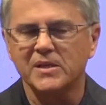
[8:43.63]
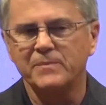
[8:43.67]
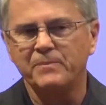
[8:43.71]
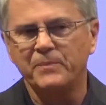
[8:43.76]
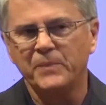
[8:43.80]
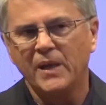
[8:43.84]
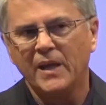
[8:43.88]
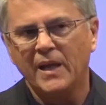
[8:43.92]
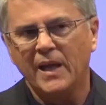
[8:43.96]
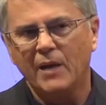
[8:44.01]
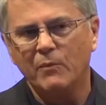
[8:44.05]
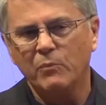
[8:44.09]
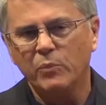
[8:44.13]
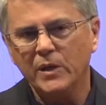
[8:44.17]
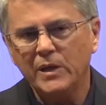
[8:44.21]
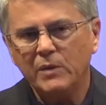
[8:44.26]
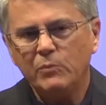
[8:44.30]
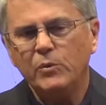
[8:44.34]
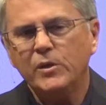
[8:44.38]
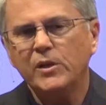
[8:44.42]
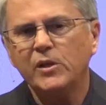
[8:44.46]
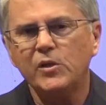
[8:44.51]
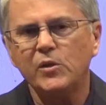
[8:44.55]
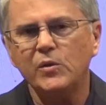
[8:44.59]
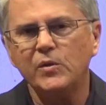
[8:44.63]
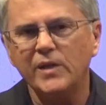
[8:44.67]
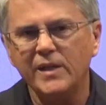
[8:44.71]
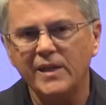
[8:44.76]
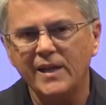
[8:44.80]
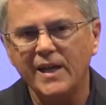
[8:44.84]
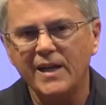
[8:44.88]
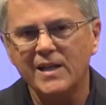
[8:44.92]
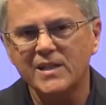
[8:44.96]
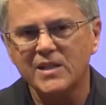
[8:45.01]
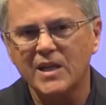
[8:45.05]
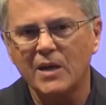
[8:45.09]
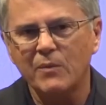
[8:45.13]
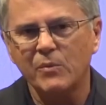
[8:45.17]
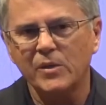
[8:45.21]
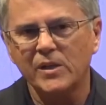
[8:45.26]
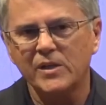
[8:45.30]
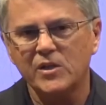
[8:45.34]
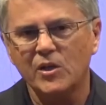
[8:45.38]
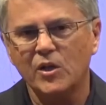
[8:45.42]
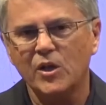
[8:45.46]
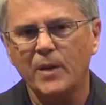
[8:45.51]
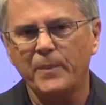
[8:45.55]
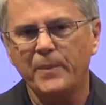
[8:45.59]
And, and what I want to do today is I want
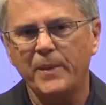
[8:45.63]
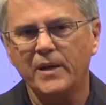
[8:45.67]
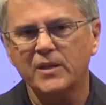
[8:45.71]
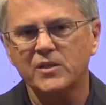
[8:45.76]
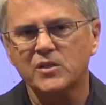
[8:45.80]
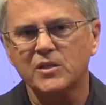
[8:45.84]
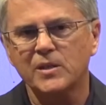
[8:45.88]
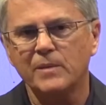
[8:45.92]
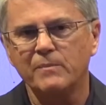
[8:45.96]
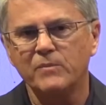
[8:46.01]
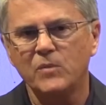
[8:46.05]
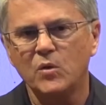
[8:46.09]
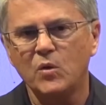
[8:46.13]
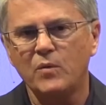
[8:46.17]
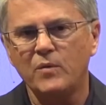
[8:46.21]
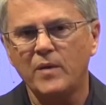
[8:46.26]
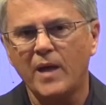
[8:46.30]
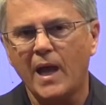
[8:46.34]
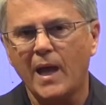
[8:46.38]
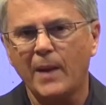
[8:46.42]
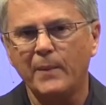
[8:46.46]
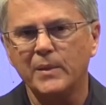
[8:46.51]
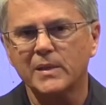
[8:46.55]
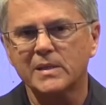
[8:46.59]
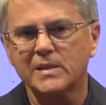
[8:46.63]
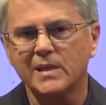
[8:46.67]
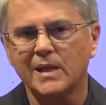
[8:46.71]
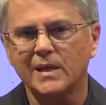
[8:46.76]
to talk about some new habits,